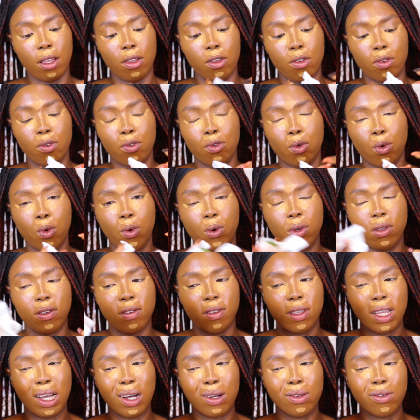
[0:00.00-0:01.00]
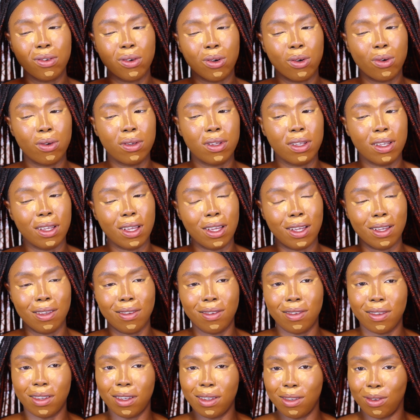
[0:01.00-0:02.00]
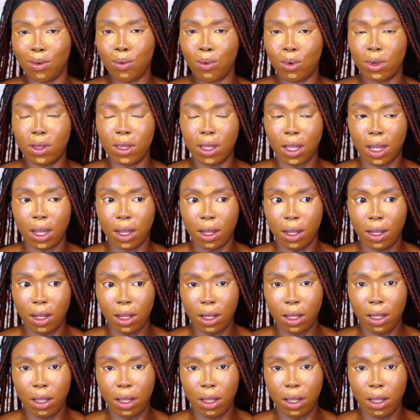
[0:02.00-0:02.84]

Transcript: and you squeezed out all the excess water.